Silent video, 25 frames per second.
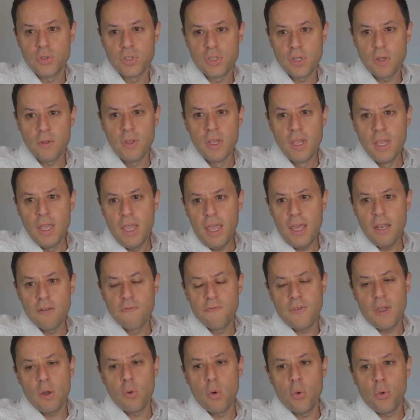So in
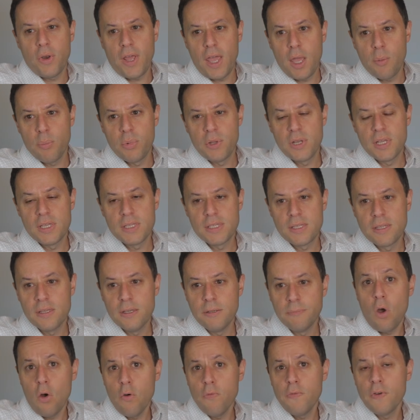effect, what would happen is
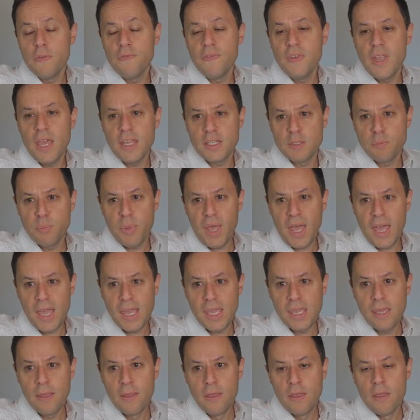that off of net
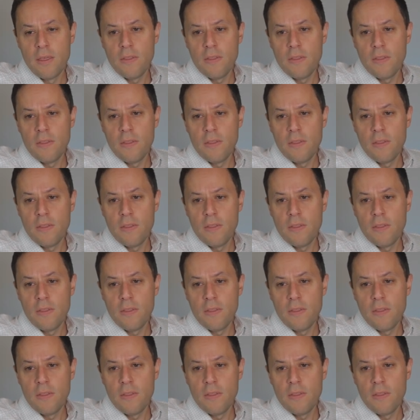pay,